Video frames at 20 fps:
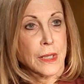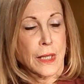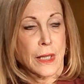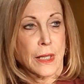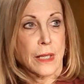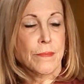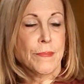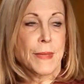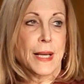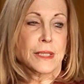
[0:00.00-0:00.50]

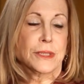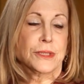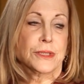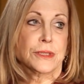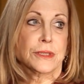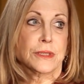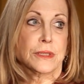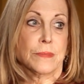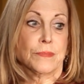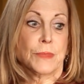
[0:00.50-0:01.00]
It
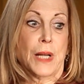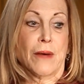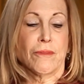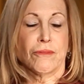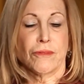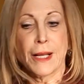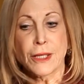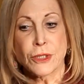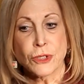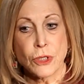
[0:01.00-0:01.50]
makes them not
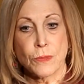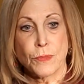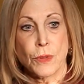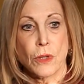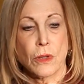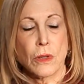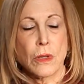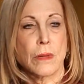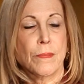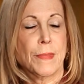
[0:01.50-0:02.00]

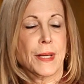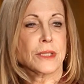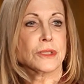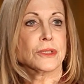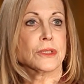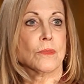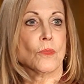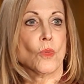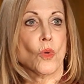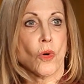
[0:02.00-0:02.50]
flexible, it makes
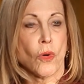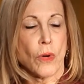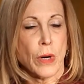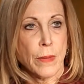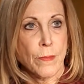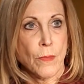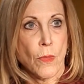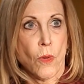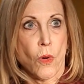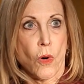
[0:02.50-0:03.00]
them worry
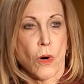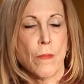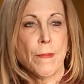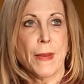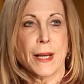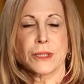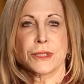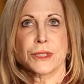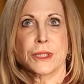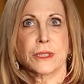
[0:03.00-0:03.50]
more, it
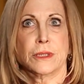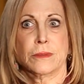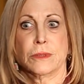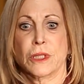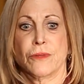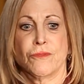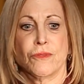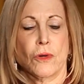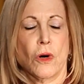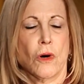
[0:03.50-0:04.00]
makes it
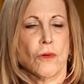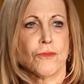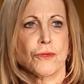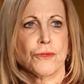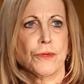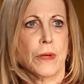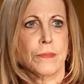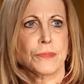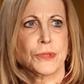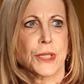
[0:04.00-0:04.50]
difficult for
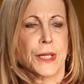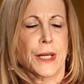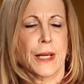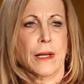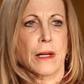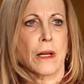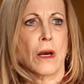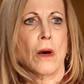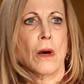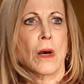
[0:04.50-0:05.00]
them
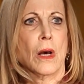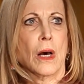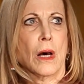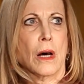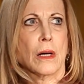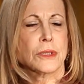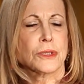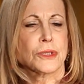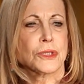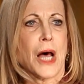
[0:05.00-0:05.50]
to
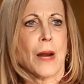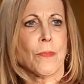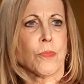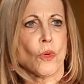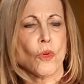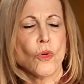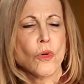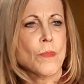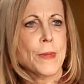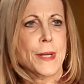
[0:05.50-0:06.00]
stop
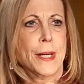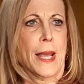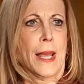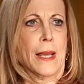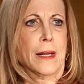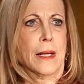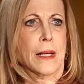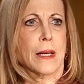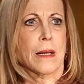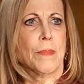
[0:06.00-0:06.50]

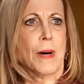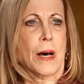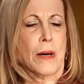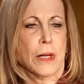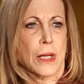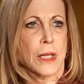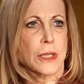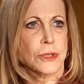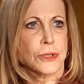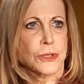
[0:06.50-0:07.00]
ruminating about
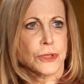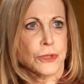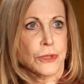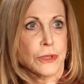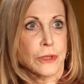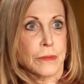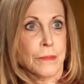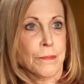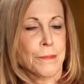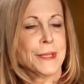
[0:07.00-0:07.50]
a
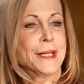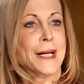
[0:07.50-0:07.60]
concern, but